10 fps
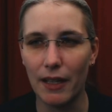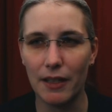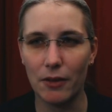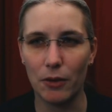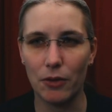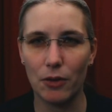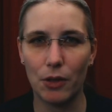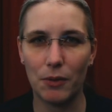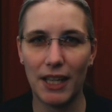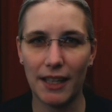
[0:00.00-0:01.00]
And it's also
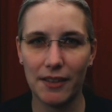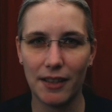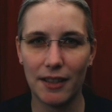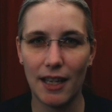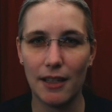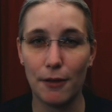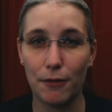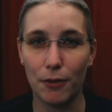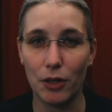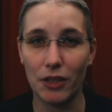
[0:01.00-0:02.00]
not a relaxing day
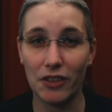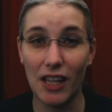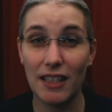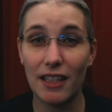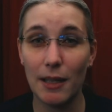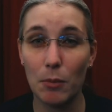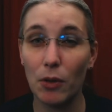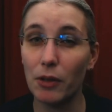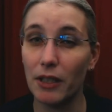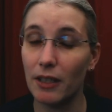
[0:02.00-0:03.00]
if on a Sunday
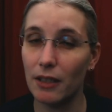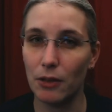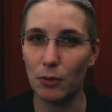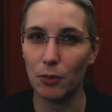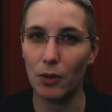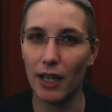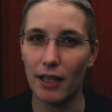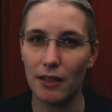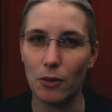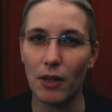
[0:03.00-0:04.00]
morning you
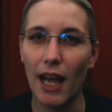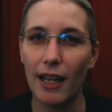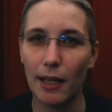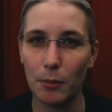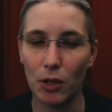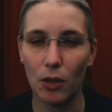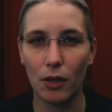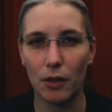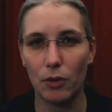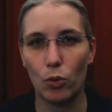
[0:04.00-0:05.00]
had your alarm
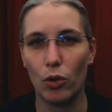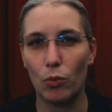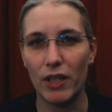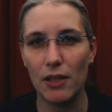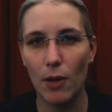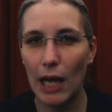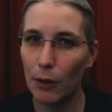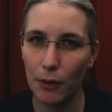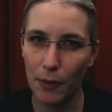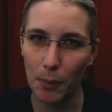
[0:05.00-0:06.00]
clock uh, ring you
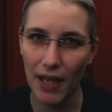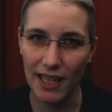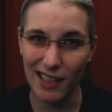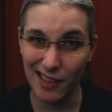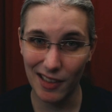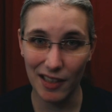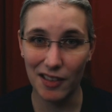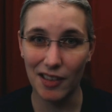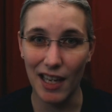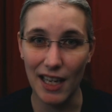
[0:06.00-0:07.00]
out of the bed at
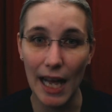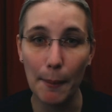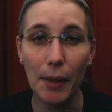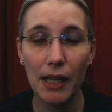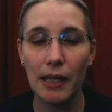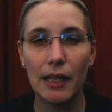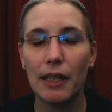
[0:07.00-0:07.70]
6 a.m.